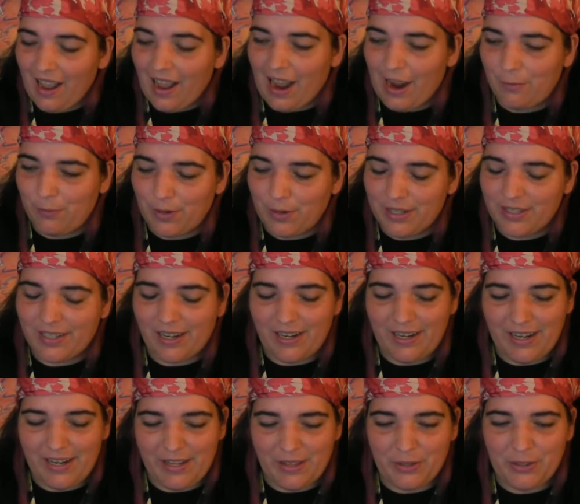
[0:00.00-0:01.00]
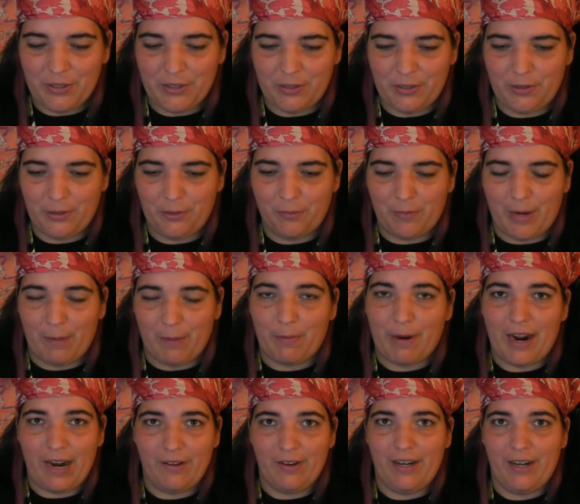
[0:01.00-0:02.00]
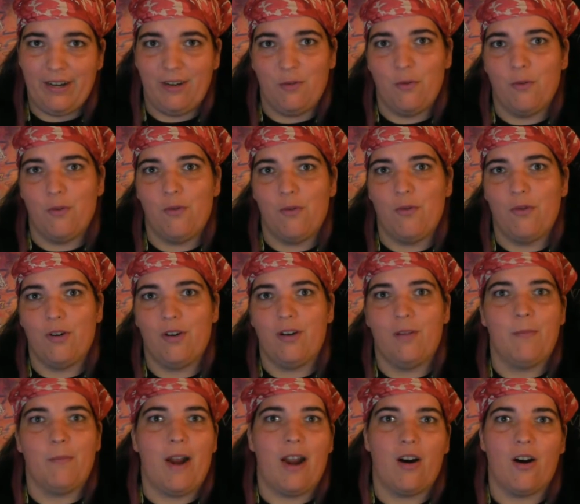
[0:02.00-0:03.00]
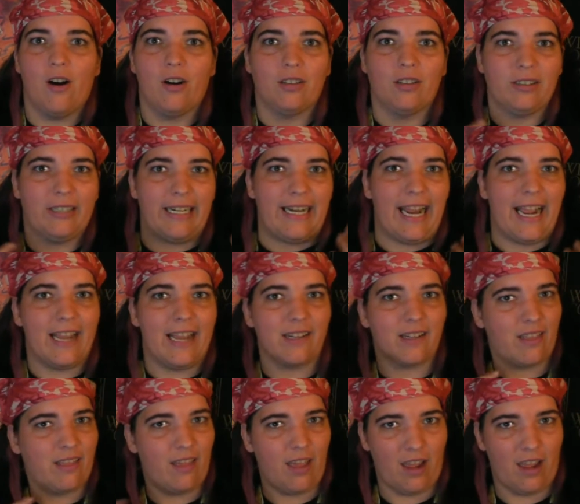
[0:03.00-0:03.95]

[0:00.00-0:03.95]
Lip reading: I was going to either do my pirate or my Harley-esque